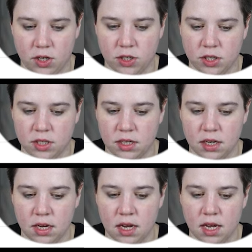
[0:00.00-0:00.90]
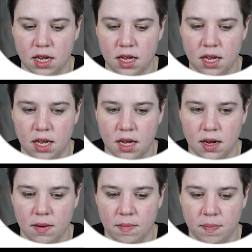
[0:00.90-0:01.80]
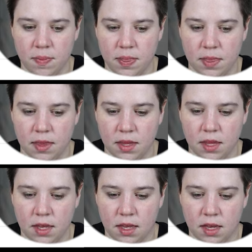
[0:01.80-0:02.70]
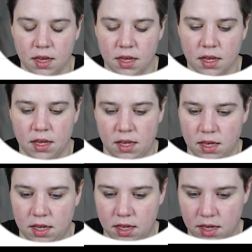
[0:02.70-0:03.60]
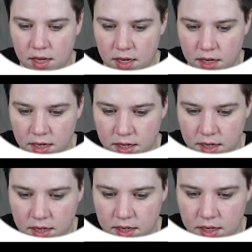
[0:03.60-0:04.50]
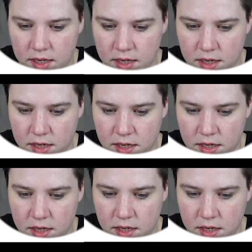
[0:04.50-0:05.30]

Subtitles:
[no speech]